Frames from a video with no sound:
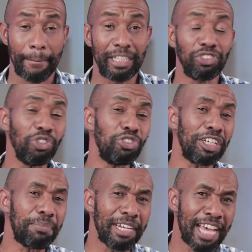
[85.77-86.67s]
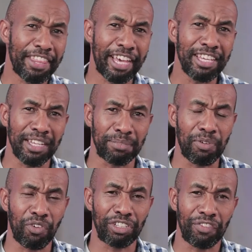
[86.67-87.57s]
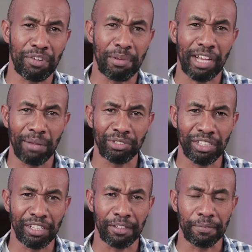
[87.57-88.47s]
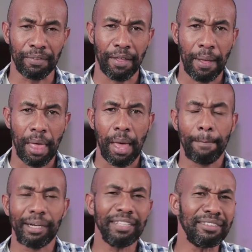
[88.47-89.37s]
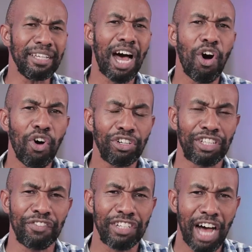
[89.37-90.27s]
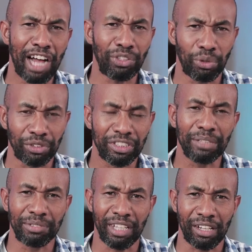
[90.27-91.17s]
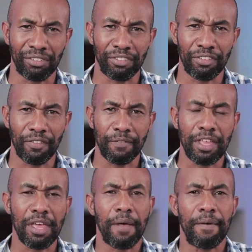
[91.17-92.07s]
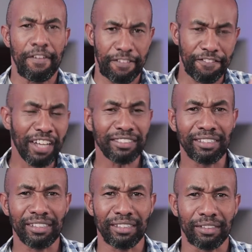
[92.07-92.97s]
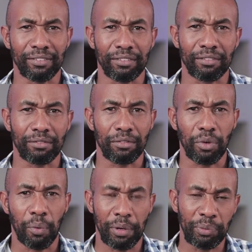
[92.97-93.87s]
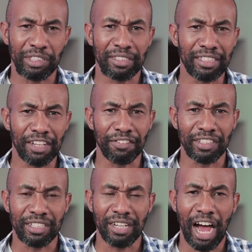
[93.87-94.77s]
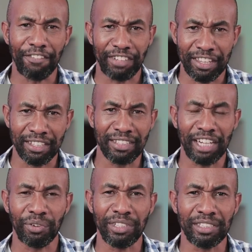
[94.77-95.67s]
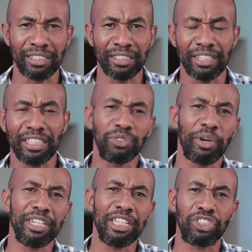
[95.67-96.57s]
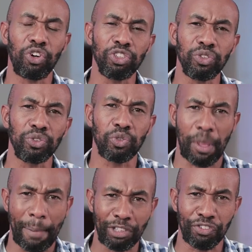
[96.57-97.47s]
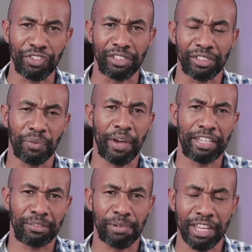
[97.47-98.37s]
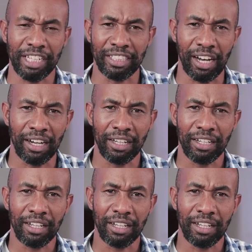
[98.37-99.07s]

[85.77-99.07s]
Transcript: But it's going to take many other years before David becomes king. But let's see how David handles himself. The first thing when we see David after this anointing is when he goes to the battlefield where his brothers are.